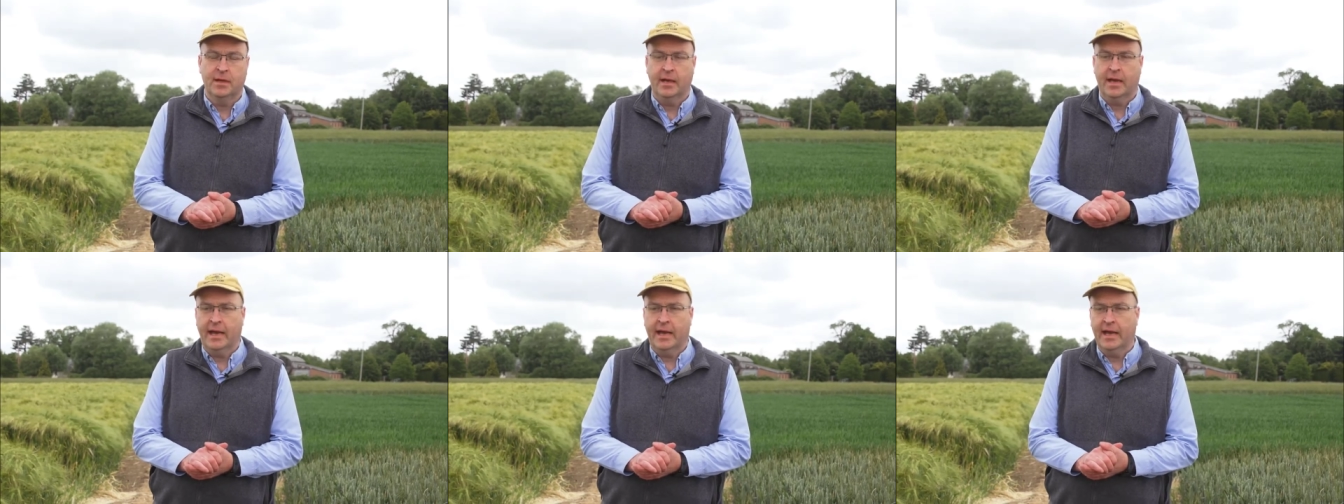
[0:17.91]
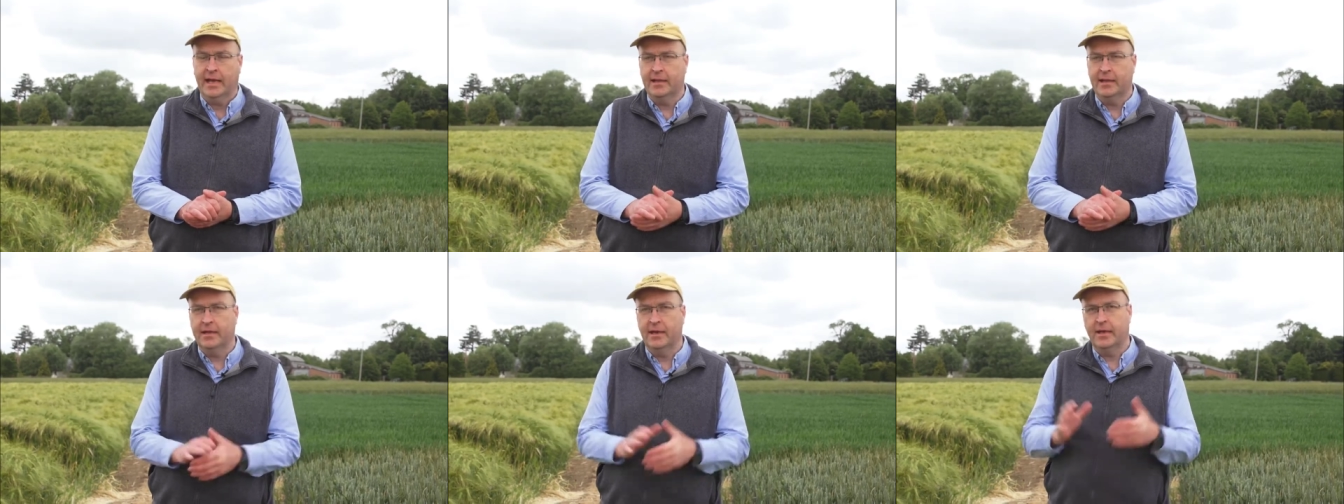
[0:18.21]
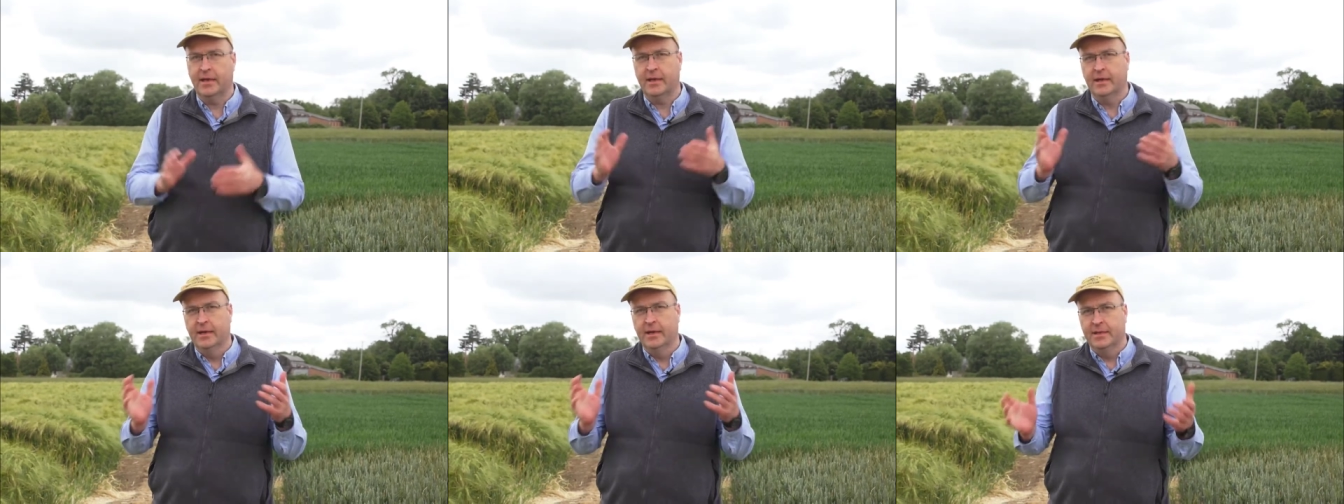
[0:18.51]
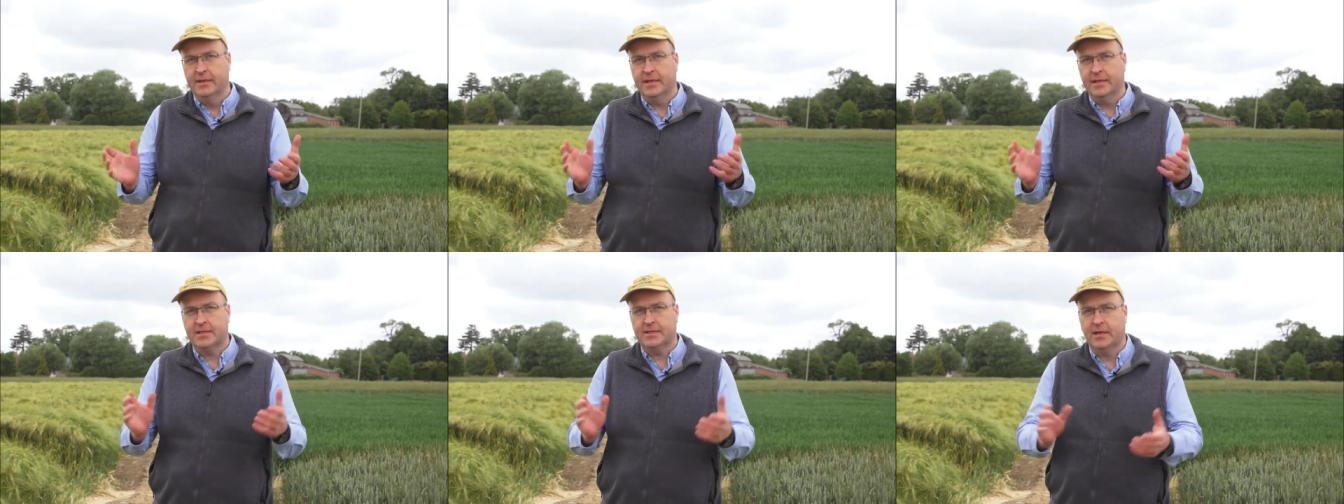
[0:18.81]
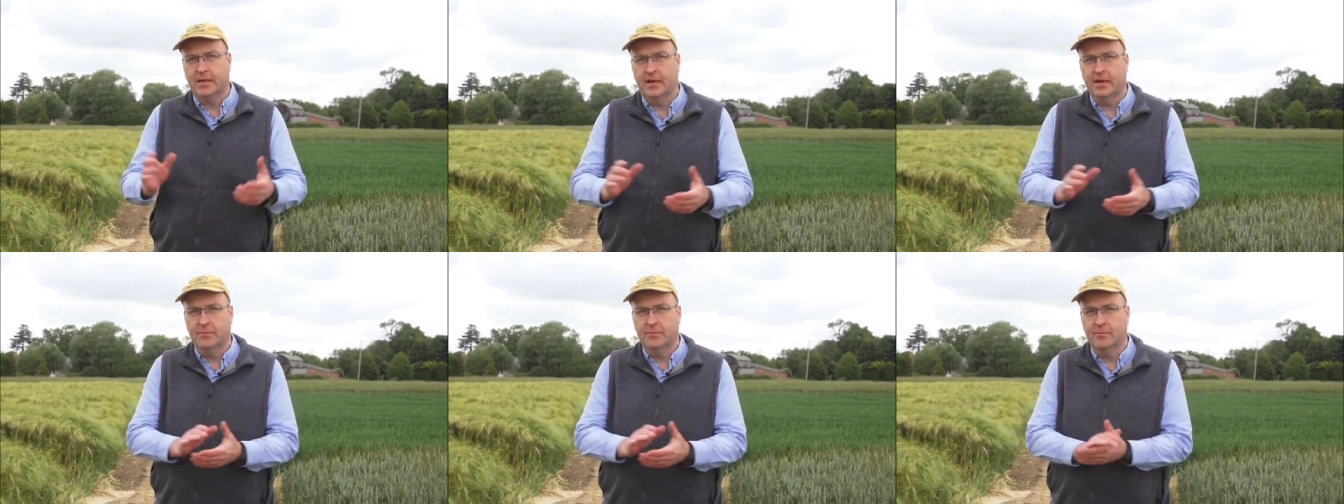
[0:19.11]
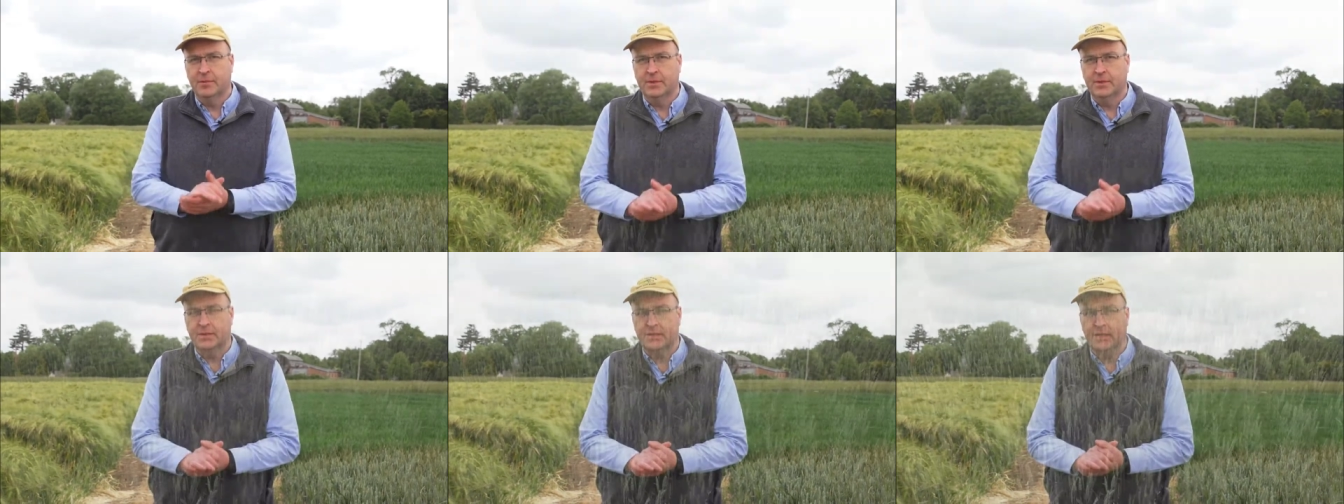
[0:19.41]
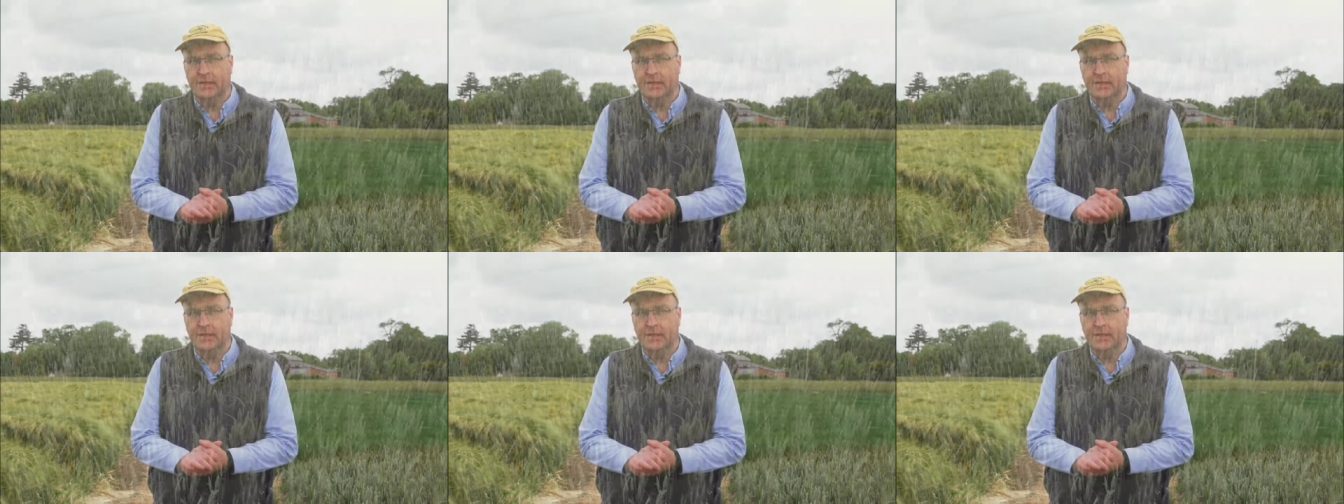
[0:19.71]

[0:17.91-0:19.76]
And this site was